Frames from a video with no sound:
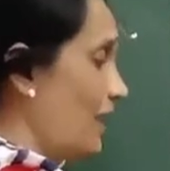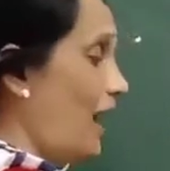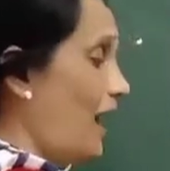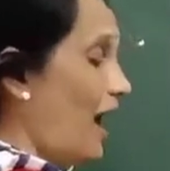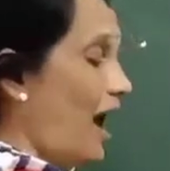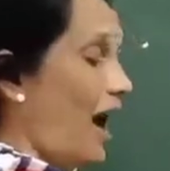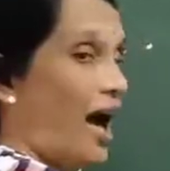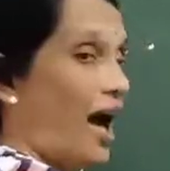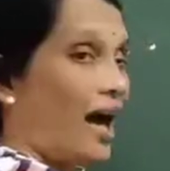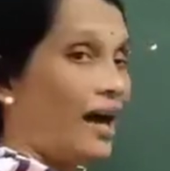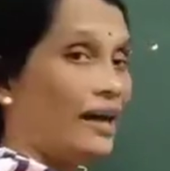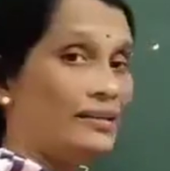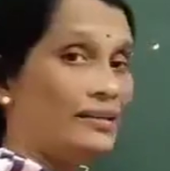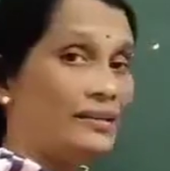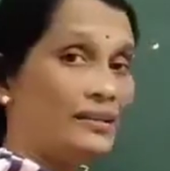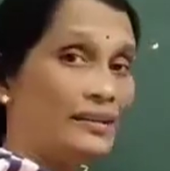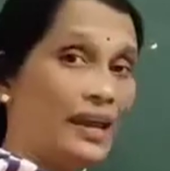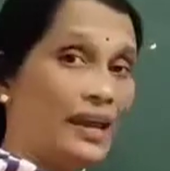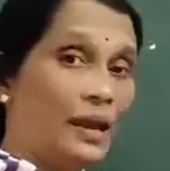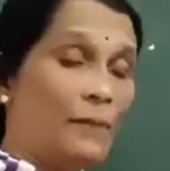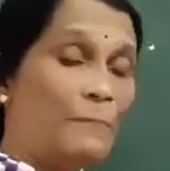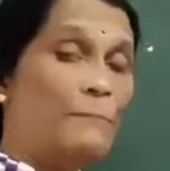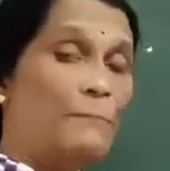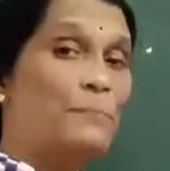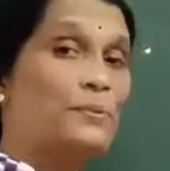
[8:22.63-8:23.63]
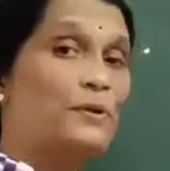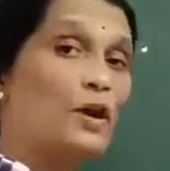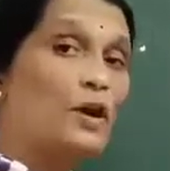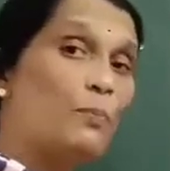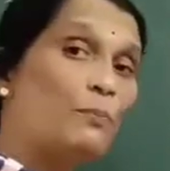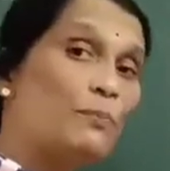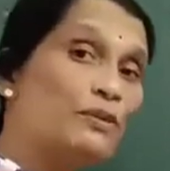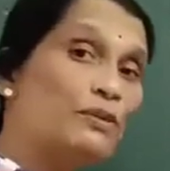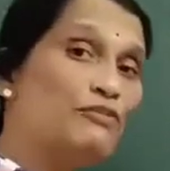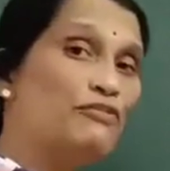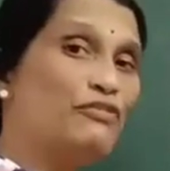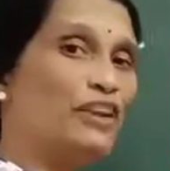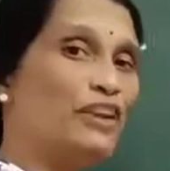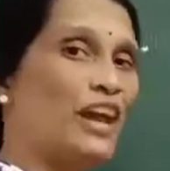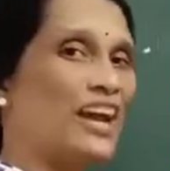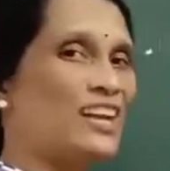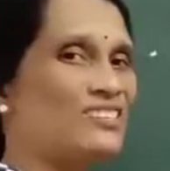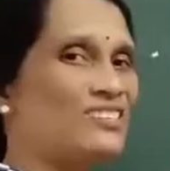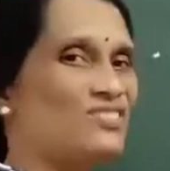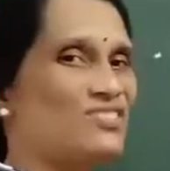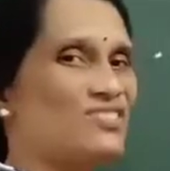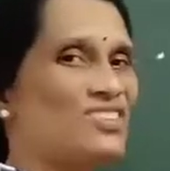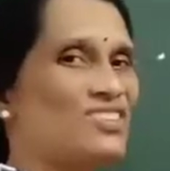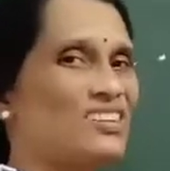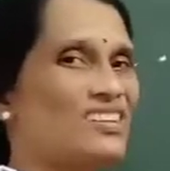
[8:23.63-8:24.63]
and a proper
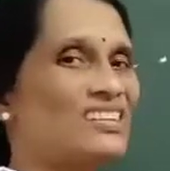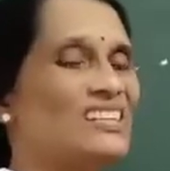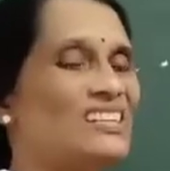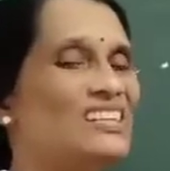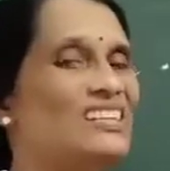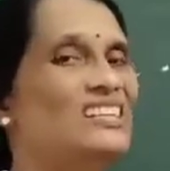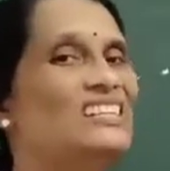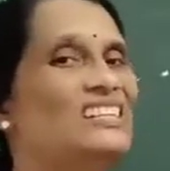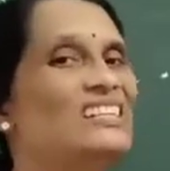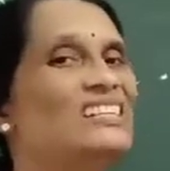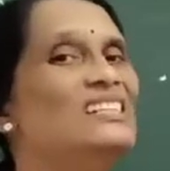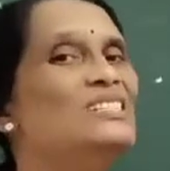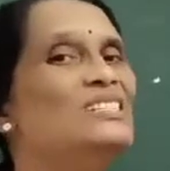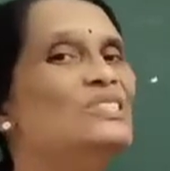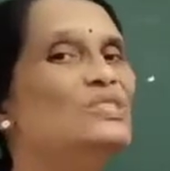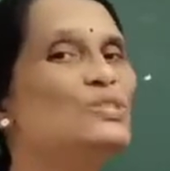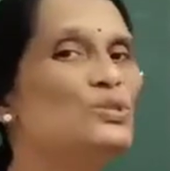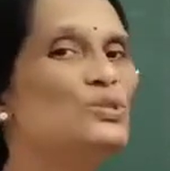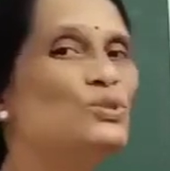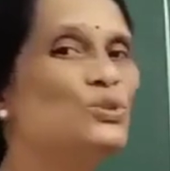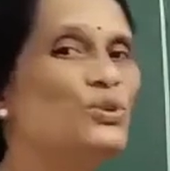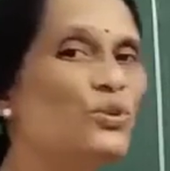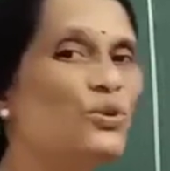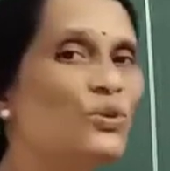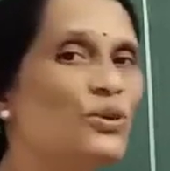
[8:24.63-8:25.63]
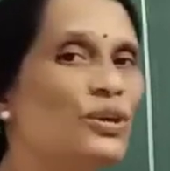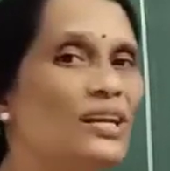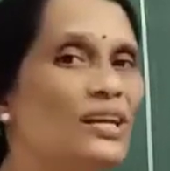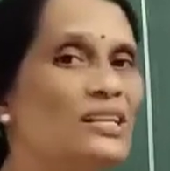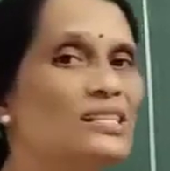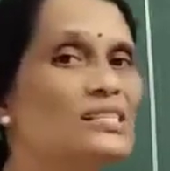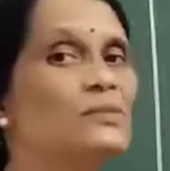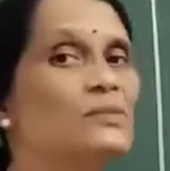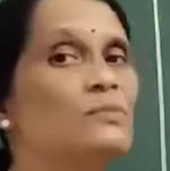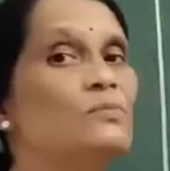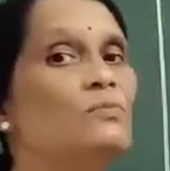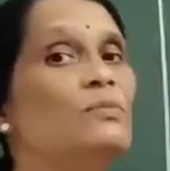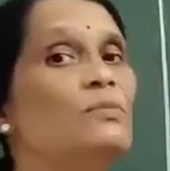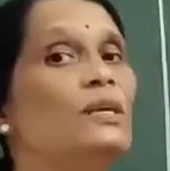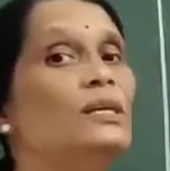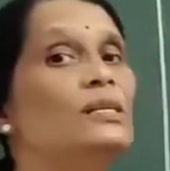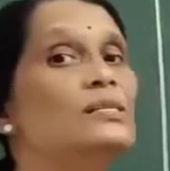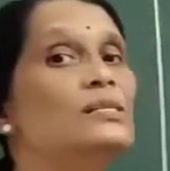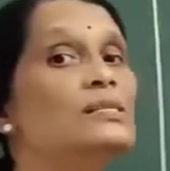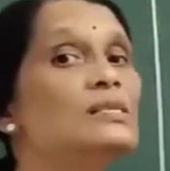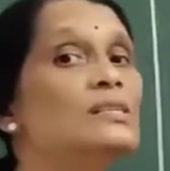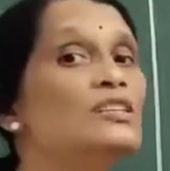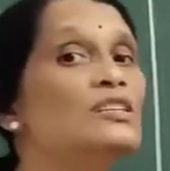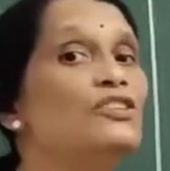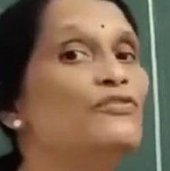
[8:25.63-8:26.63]
fraction is known as
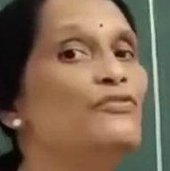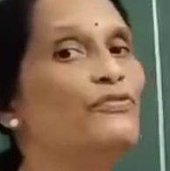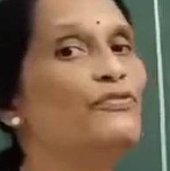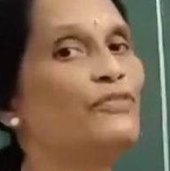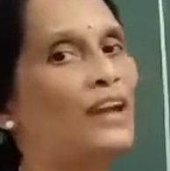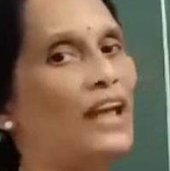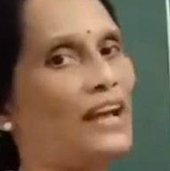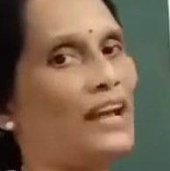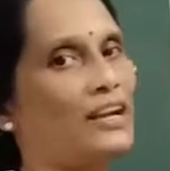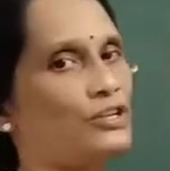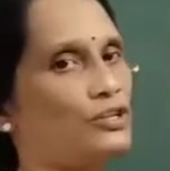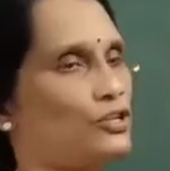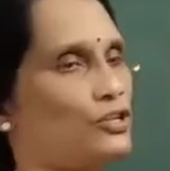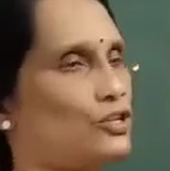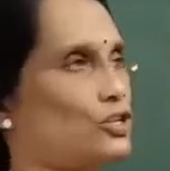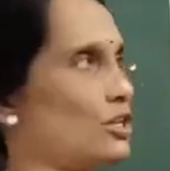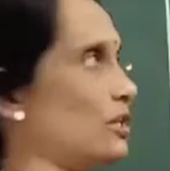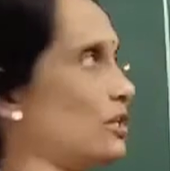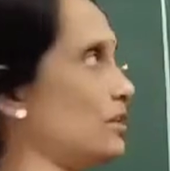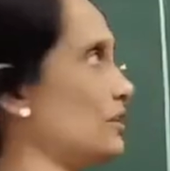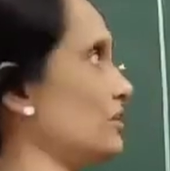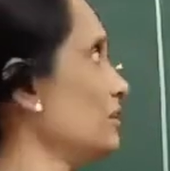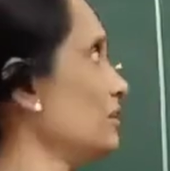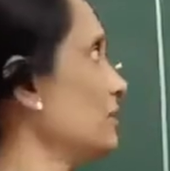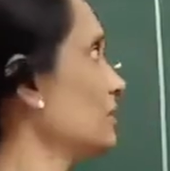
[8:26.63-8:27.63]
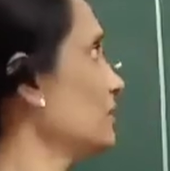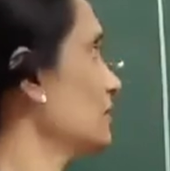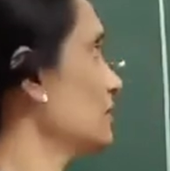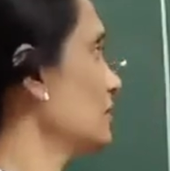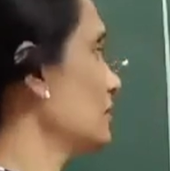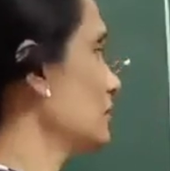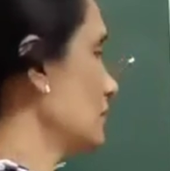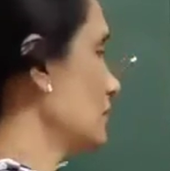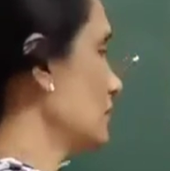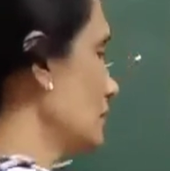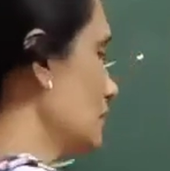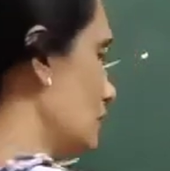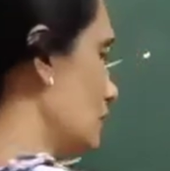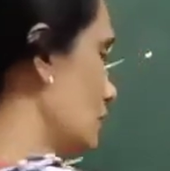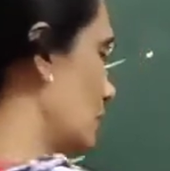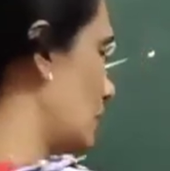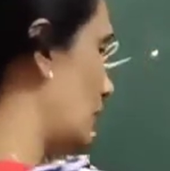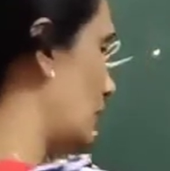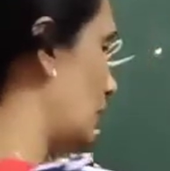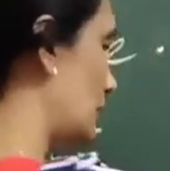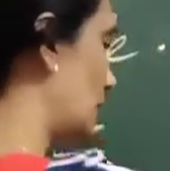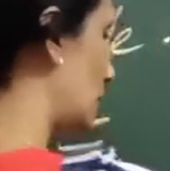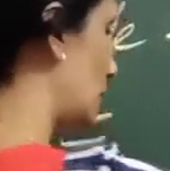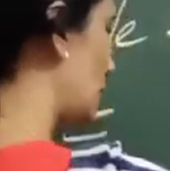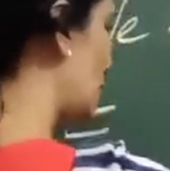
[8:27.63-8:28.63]
mixed fraction. What
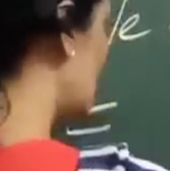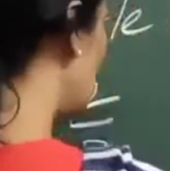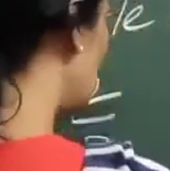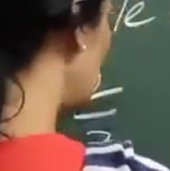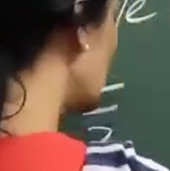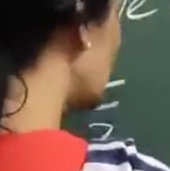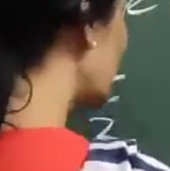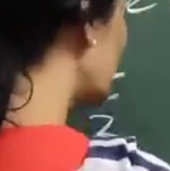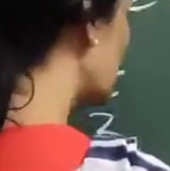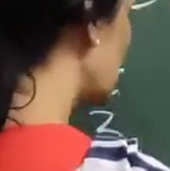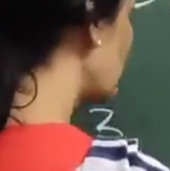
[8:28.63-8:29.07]
is this?